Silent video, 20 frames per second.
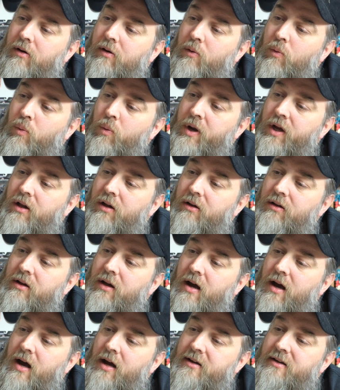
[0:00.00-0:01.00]
will
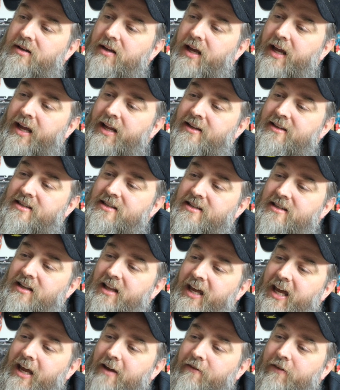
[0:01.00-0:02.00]
not
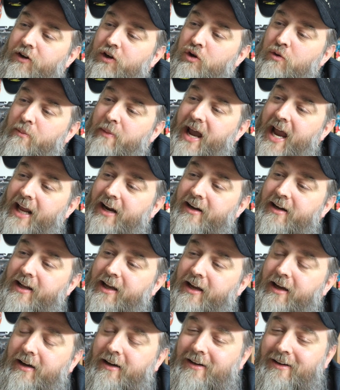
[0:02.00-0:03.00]
enslave
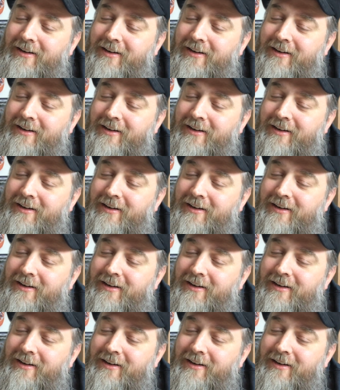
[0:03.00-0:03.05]
humanity.